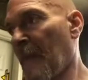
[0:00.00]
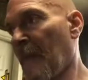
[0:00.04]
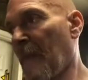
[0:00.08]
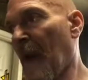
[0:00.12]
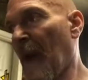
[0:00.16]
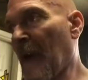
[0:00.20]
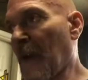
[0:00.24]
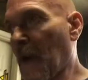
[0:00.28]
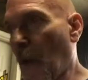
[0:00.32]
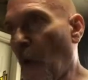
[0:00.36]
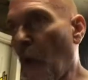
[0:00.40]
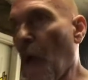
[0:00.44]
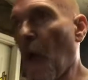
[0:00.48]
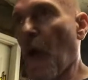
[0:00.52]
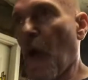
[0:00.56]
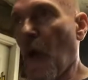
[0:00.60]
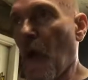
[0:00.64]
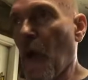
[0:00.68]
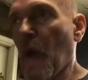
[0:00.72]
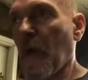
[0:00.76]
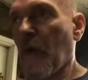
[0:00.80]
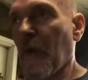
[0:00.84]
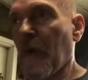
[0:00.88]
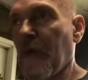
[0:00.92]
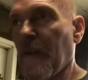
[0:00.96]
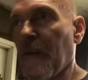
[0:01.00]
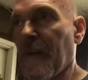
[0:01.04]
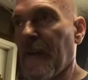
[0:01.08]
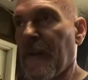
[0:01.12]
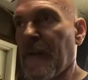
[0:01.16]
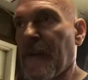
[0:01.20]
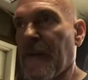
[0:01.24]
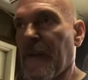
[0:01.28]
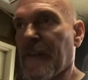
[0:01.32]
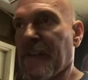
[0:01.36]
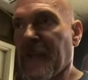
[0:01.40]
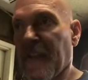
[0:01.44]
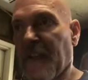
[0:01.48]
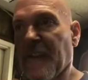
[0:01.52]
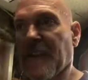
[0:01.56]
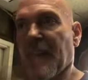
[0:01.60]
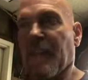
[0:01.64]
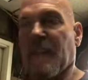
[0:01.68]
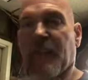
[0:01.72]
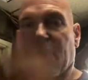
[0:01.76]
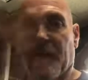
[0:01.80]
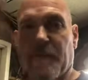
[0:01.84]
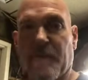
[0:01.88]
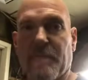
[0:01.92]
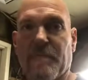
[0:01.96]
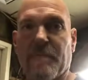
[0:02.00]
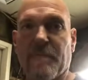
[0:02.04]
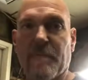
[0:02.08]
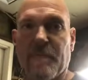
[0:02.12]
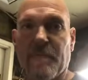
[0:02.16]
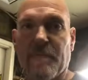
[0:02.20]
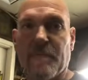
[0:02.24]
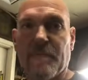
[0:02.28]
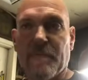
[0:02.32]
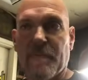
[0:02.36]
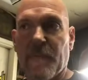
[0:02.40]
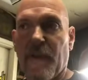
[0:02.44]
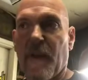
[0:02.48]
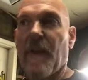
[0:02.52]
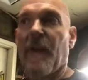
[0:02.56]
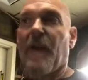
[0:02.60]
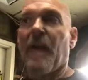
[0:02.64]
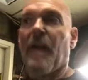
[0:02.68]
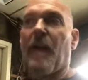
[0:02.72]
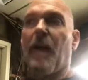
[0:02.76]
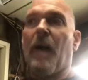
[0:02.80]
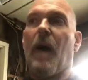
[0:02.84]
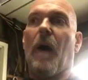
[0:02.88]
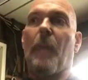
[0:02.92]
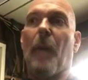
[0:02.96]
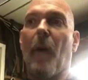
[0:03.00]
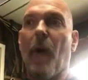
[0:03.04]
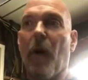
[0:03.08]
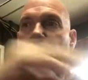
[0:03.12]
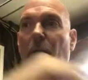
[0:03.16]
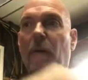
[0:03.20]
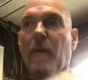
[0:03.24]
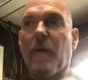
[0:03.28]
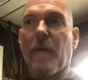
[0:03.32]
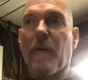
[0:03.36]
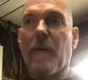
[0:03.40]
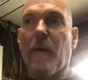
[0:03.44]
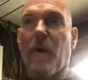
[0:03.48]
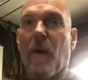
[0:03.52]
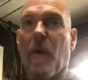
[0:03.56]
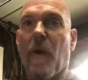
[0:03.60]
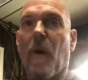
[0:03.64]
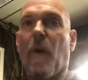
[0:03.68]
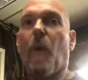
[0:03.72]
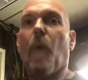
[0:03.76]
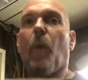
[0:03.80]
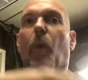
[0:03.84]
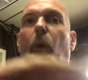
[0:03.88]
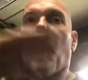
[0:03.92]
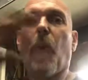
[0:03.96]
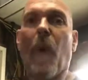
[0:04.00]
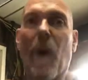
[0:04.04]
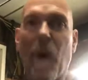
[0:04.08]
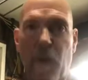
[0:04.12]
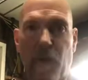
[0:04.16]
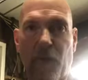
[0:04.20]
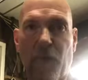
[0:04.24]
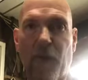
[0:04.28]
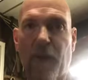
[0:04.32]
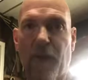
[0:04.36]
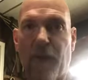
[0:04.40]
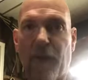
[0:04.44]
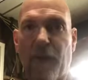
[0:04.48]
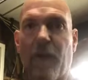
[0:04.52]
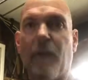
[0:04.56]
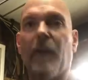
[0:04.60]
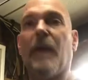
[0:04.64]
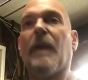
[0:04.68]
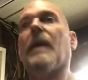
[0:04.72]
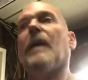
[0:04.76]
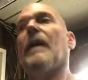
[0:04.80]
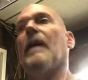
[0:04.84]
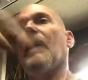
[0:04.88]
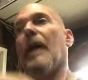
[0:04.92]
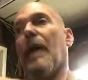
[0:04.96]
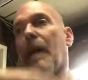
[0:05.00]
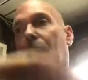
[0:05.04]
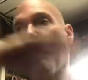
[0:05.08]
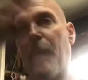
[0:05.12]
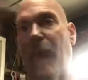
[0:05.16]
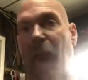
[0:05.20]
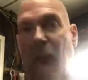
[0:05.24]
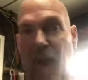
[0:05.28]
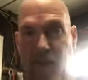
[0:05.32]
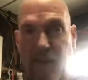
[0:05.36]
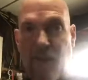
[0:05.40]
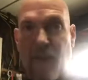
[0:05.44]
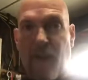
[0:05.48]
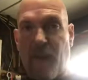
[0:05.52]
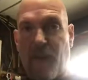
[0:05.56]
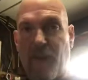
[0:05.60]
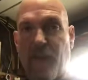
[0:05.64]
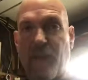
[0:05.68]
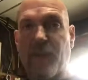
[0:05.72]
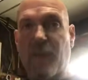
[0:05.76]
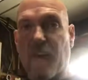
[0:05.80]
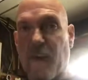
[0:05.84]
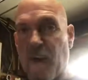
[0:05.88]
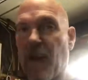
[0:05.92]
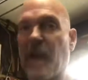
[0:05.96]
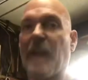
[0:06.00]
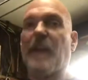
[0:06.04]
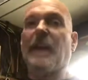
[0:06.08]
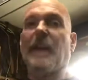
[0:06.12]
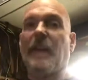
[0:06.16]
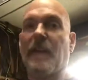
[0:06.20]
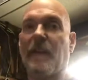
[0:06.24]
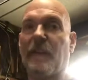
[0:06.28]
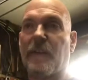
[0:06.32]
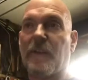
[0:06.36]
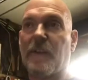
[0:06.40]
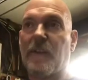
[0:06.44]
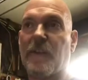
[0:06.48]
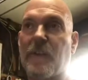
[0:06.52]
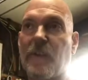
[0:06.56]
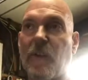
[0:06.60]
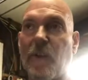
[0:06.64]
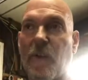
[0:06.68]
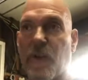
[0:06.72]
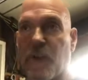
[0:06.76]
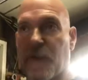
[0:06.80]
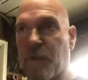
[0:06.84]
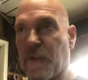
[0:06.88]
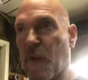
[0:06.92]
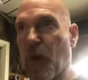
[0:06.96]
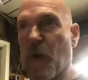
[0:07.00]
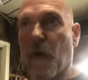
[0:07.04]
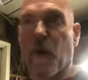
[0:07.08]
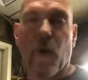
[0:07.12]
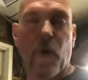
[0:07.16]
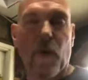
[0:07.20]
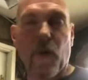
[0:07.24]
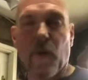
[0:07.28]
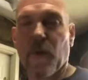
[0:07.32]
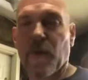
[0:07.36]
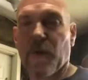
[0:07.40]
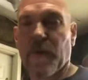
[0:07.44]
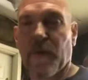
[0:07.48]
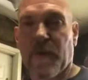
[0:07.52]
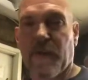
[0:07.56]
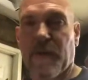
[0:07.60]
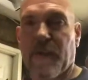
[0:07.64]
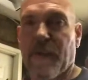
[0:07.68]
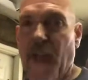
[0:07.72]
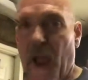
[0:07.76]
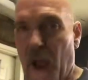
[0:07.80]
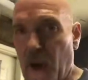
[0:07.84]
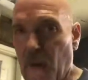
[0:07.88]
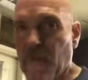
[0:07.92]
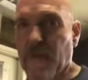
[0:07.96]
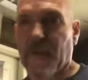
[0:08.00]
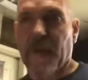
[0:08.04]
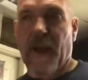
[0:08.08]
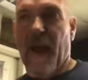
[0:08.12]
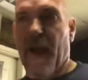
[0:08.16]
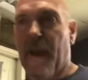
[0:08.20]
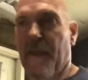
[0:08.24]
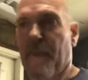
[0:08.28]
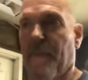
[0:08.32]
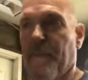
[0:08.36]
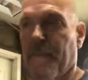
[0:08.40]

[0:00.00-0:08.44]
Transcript: My goal is to get this apart, welded, and back together tonight, so there's no downtime.